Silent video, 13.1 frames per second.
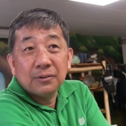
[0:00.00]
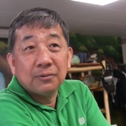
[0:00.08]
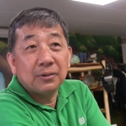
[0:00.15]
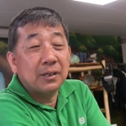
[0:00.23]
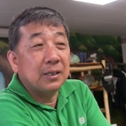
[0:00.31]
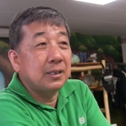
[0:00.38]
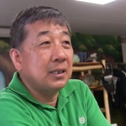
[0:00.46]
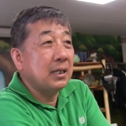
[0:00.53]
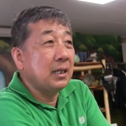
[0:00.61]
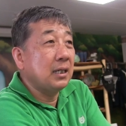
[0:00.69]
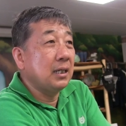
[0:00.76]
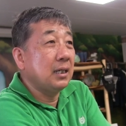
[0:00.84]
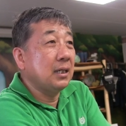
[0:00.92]
We
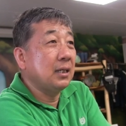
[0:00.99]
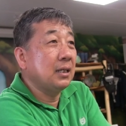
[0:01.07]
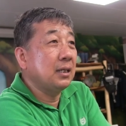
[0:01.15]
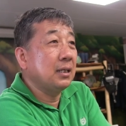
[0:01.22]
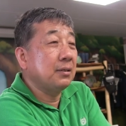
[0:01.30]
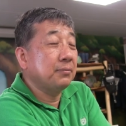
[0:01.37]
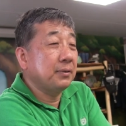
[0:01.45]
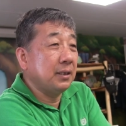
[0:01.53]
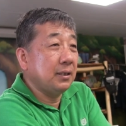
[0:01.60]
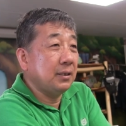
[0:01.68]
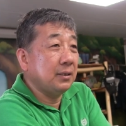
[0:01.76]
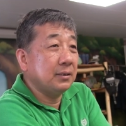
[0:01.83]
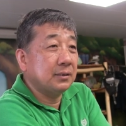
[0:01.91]
have
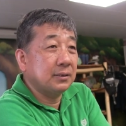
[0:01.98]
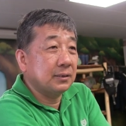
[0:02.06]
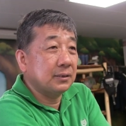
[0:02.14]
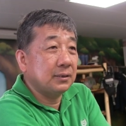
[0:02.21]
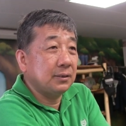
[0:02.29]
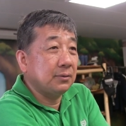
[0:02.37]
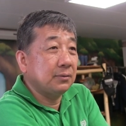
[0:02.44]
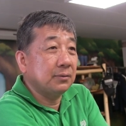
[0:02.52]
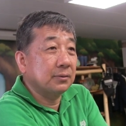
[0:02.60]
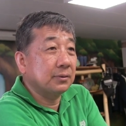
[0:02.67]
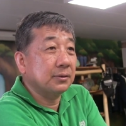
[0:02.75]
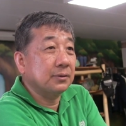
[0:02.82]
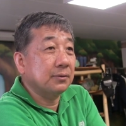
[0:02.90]
the just the all
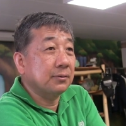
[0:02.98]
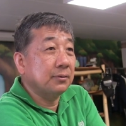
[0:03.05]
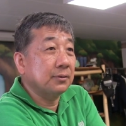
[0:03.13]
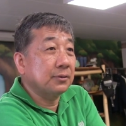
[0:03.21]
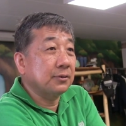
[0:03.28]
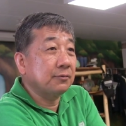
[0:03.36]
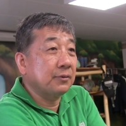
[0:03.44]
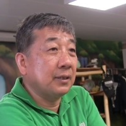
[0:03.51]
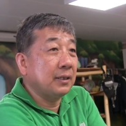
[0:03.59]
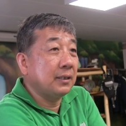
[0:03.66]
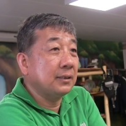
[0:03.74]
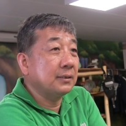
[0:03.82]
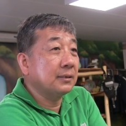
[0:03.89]
of the
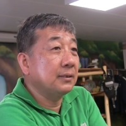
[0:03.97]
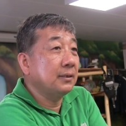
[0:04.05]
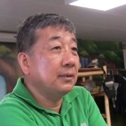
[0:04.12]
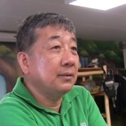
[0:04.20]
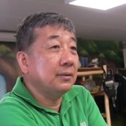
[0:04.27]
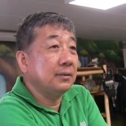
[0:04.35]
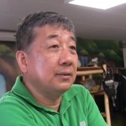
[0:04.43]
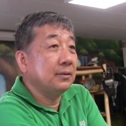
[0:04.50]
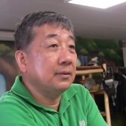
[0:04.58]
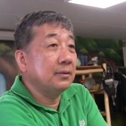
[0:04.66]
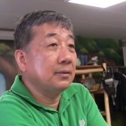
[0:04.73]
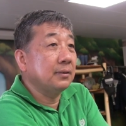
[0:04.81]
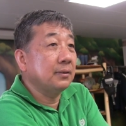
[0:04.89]
goldenrods,
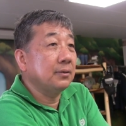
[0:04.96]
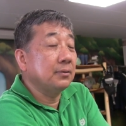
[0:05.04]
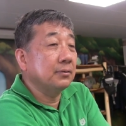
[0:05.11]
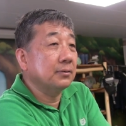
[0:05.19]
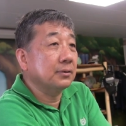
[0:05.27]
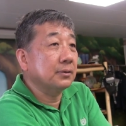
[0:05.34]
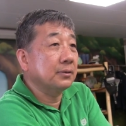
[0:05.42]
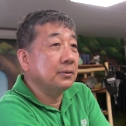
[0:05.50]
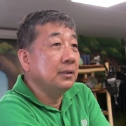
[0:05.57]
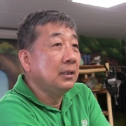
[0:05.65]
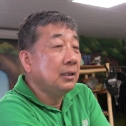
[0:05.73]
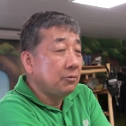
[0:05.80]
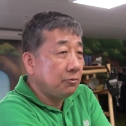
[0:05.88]
and they also
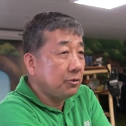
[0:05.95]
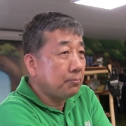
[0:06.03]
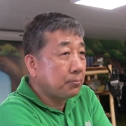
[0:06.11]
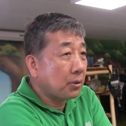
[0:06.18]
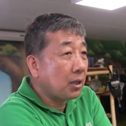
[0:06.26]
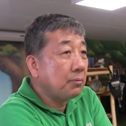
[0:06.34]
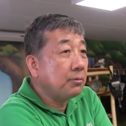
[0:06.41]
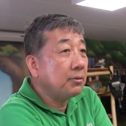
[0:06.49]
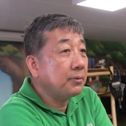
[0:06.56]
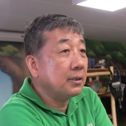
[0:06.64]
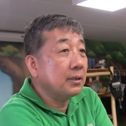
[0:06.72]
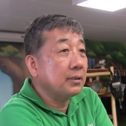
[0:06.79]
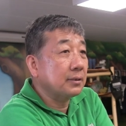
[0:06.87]
we're
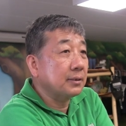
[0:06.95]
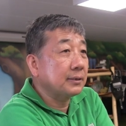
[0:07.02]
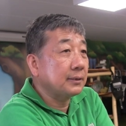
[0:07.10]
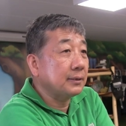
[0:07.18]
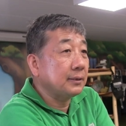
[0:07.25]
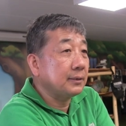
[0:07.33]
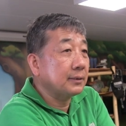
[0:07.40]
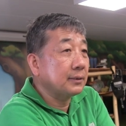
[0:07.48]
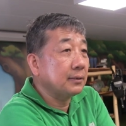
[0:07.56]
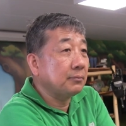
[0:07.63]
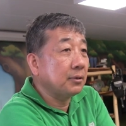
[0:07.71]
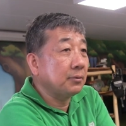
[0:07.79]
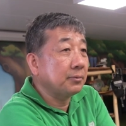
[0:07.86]
probably gonna see
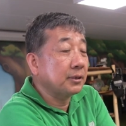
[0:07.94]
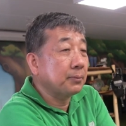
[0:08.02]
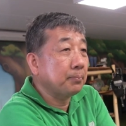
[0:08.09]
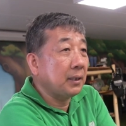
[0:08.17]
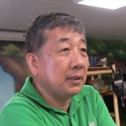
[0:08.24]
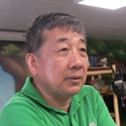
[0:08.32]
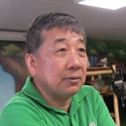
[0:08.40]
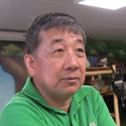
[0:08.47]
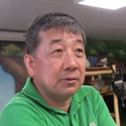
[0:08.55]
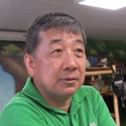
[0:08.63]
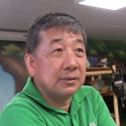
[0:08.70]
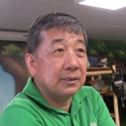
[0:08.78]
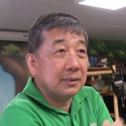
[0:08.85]
some of
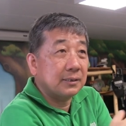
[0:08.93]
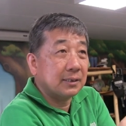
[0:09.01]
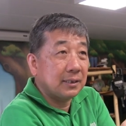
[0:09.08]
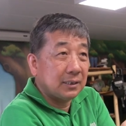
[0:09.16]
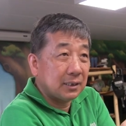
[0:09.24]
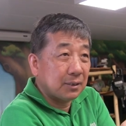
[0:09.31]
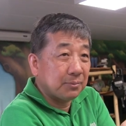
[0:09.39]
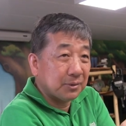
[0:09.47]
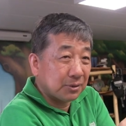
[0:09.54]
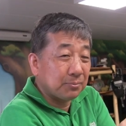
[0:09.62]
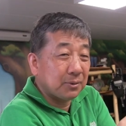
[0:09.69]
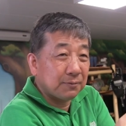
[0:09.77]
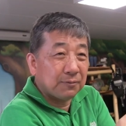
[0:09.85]
spiderwort as kind of a
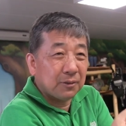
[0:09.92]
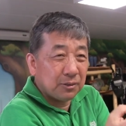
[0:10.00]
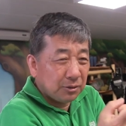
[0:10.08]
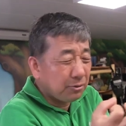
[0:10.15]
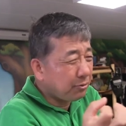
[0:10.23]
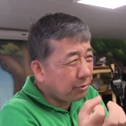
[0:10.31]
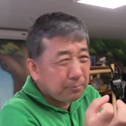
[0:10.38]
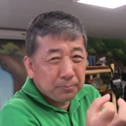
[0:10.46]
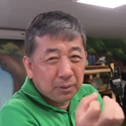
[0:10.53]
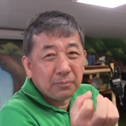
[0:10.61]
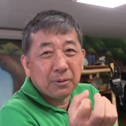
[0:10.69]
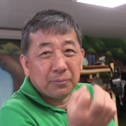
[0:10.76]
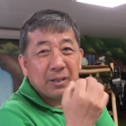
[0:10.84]
small flower. You're
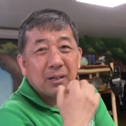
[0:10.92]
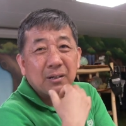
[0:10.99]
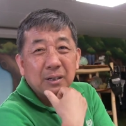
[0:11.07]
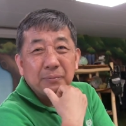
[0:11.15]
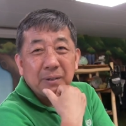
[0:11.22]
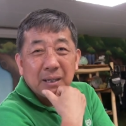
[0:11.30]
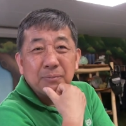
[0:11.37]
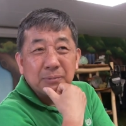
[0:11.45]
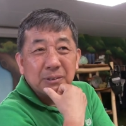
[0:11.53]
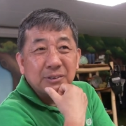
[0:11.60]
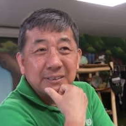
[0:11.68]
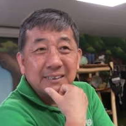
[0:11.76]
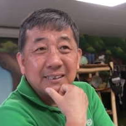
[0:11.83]
probably gonna be able
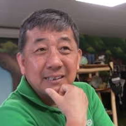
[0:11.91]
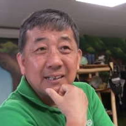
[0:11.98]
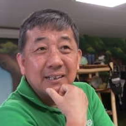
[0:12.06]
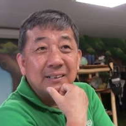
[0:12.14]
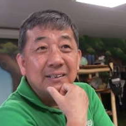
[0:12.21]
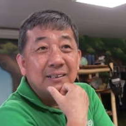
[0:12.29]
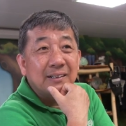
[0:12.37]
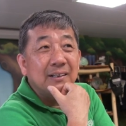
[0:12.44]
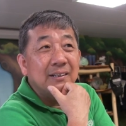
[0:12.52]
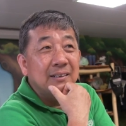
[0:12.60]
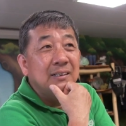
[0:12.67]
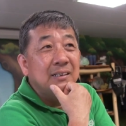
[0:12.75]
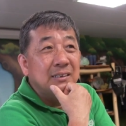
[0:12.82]
to see that. Okay.
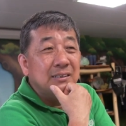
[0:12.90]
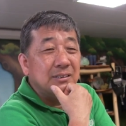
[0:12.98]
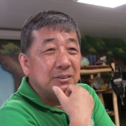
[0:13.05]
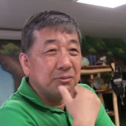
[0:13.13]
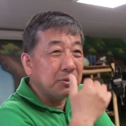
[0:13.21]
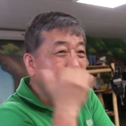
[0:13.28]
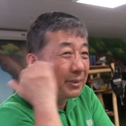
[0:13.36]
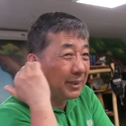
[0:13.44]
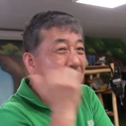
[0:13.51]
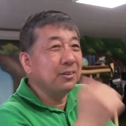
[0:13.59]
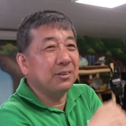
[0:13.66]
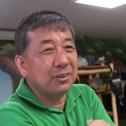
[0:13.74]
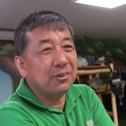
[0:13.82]
So we will
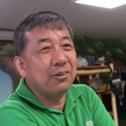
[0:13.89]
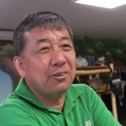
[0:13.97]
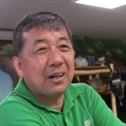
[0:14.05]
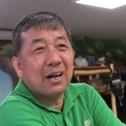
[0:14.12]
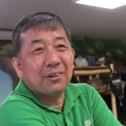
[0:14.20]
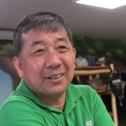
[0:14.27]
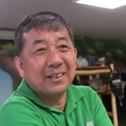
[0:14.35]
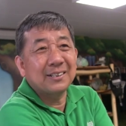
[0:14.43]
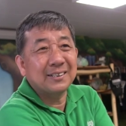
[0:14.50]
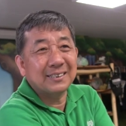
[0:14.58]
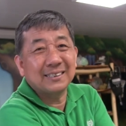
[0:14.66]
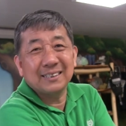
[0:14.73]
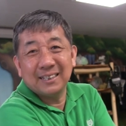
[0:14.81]
go go out and
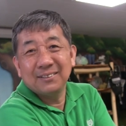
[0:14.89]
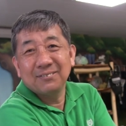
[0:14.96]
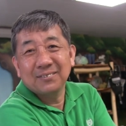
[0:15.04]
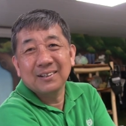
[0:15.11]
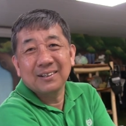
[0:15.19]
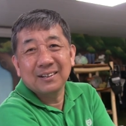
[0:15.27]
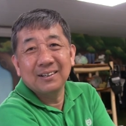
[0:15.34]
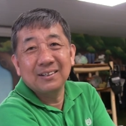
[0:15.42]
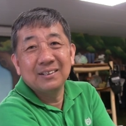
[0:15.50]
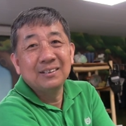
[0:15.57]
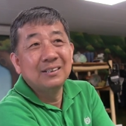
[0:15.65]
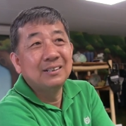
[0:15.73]
see. Okay.